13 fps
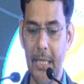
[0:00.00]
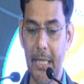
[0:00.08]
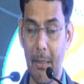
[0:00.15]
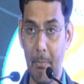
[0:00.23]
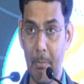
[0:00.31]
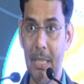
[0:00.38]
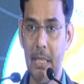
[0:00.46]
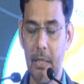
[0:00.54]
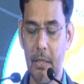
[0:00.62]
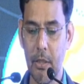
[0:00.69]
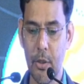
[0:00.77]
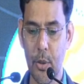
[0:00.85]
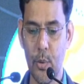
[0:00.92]

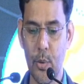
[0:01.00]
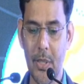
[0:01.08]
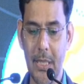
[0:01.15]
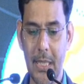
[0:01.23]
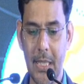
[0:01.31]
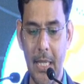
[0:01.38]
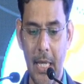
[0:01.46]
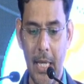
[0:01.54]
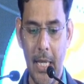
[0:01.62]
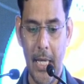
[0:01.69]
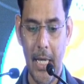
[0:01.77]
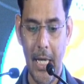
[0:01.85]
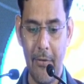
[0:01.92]
compensated cirrhosis,
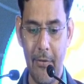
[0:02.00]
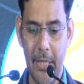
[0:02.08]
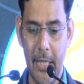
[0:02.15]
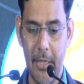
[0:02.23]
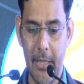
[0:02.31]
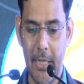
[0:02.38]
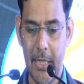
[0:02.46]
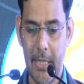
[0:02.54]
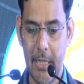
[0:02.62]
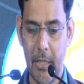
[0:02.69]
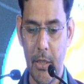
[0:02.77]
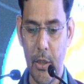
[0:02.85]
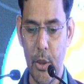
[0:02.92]
1100
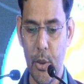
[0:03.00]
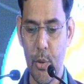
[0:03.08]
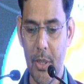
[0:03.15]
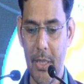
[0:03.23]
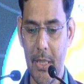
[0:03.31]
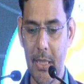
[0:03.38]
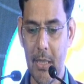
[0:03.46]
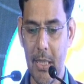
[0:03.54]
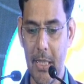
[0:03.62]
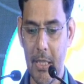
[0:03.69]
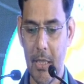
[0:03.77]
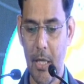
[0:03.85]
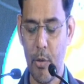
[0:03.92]
statin users,
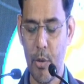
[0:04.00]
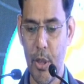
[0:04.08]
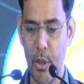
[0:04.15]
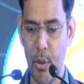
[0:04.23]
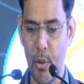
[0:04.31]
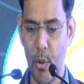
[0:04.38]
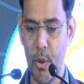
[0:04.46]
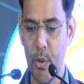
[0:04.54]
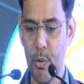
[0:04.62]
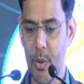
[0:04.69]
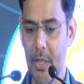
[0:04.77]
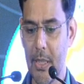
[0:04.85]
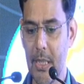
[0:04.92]
6000
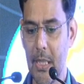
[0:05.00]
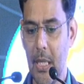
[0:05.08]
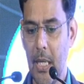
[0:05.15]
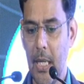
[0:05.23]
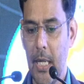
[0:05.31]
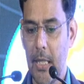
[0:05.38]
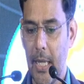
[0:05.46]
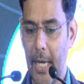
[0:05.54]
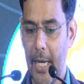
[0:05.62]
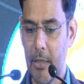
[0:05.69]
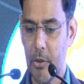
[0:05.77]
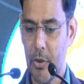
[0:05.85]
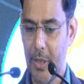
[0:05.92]
non-users,
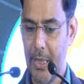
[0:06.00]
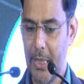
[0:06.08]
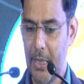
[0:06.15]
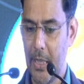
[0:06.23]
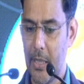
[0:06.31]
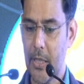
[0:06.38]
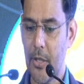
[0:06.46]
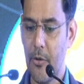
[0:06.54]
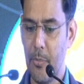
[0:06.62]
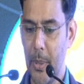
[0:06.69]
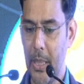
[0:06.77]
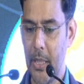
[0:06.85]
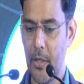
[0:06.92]
at 3 years of
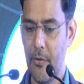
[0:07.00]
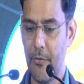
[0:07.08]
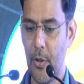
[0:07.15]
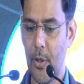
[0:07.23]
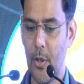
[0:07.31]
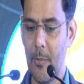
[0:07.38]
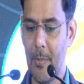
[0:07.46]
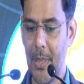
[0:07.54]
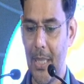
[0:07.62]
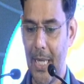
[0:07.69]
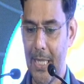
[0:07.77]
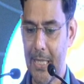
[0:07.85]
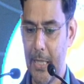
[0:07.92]
median follow-up,
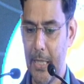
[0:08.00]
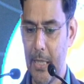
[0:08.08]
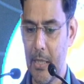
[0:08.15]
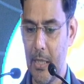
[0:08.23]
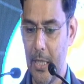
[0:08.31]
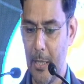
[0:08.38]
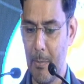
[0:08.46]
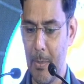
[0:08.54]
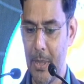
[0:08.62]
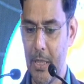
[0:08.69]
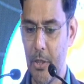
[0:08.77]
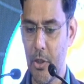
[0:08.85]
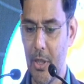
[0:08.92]
less
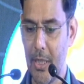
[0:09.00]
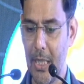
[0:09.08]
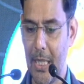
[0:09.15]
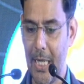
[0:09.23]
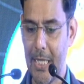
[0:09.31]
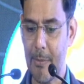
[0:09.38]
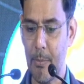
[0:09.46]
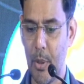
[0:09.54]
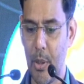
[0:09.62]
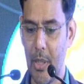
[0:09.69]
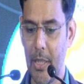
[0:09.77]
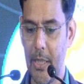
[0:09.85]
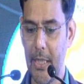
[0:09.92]
decompensation, less
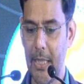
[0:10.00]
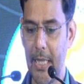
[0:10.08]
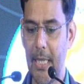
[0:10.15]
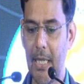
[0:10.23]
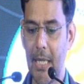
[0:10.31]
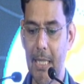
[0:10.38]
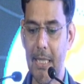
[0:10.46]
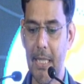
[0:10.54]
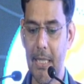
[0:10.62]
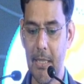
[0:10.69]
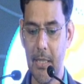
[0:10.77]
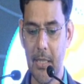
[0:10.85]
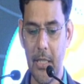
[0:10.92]
mortality and less
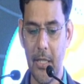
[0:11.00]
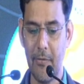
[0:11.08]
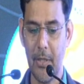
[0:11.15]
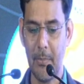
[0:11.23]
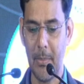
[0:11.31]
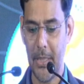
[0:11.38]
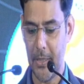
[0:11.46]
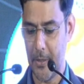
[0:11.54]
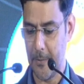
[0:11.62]
HCC development.